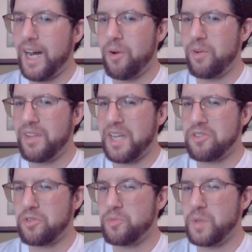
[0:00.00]
Oh, I think
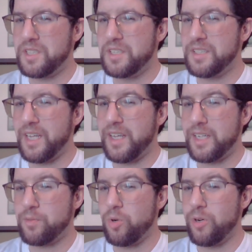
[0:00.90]
it's coincidence. I
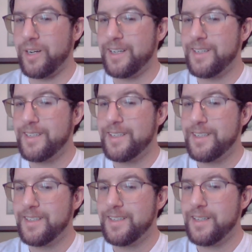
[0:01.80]
think it's more.
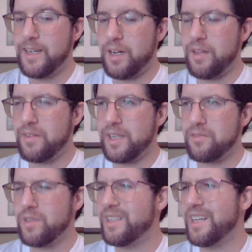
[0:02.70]
I don't
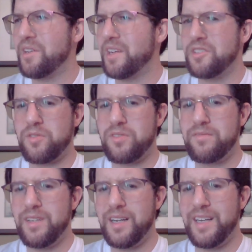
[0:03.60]
think it's.
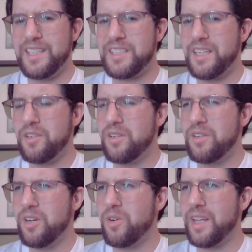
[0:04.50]
I'd say no.
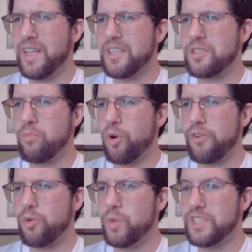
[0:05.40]
No, I think it's
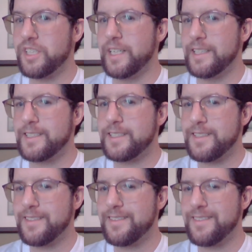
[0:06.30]
more
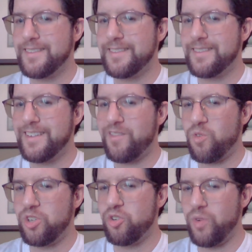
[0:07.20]
coincidence
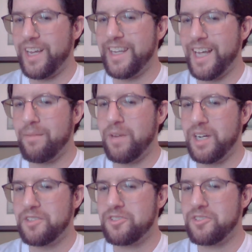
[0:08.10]
with the rain that
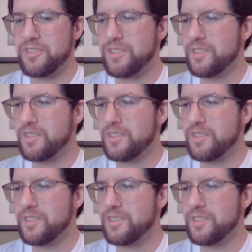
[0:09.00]
much.